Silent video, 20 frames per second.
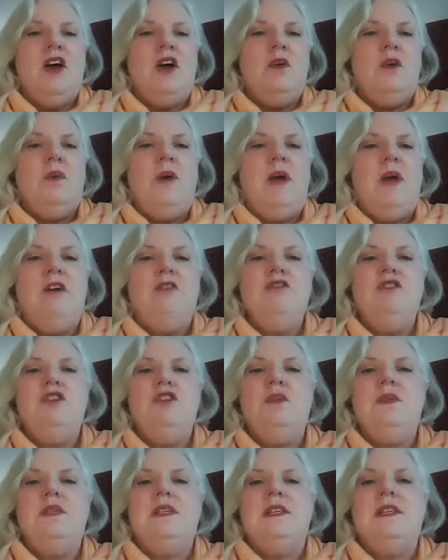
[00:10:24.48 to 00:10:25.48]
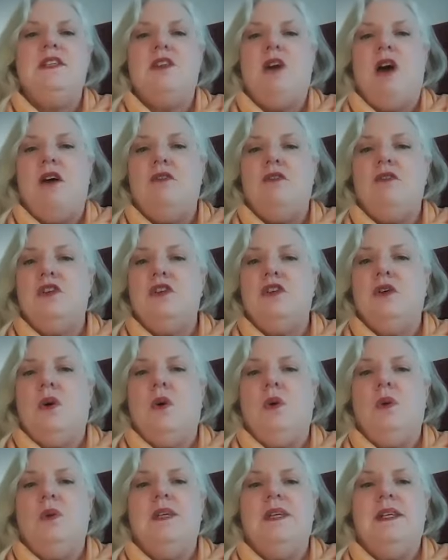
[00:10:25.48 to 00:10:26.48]
Around you is a soft
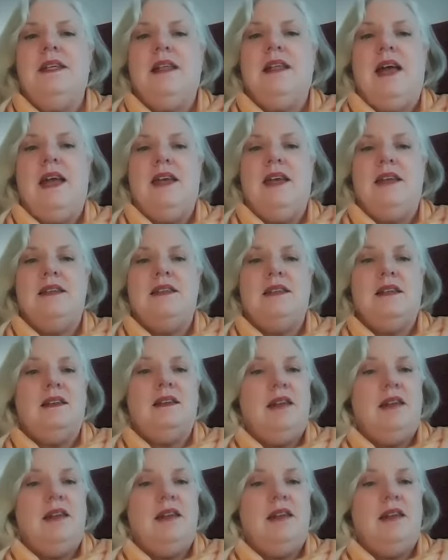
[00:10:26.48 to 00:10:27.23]
golden light